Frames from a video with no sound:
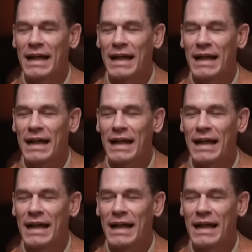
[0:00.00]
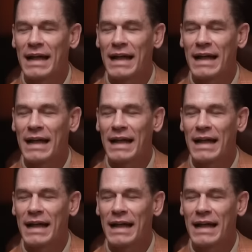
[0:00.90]

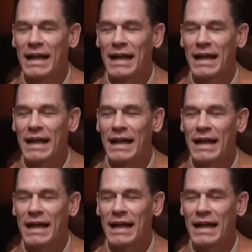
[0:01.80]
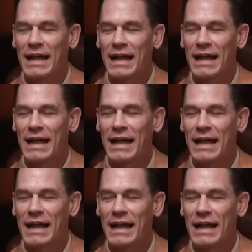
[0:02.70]

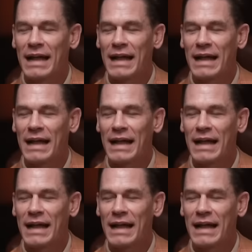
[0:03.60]
The person shown says nothing.